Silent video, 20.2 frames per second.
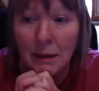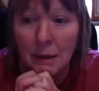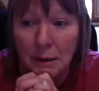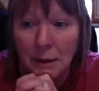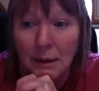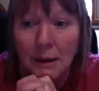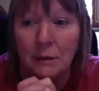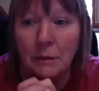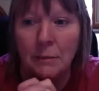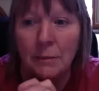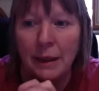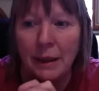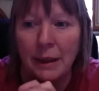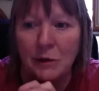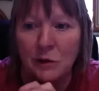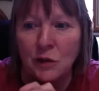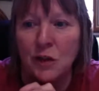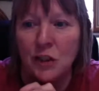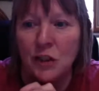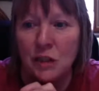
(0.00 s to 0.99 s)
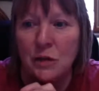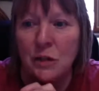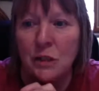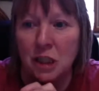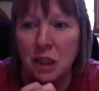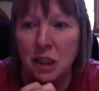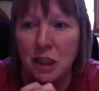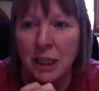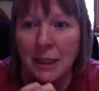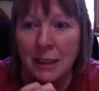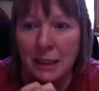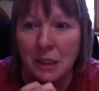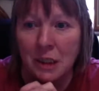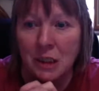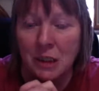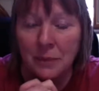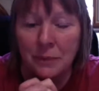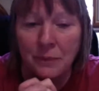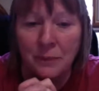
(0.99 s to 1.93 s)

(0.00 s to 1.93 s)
He compels you to change.